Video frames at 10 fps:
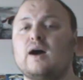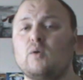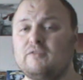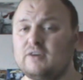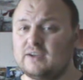
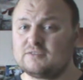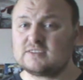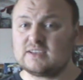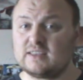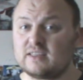However, I have to
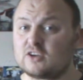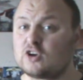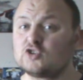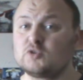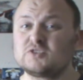say that the
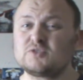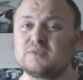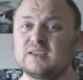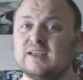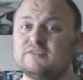costume is
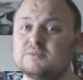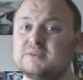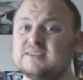something left to be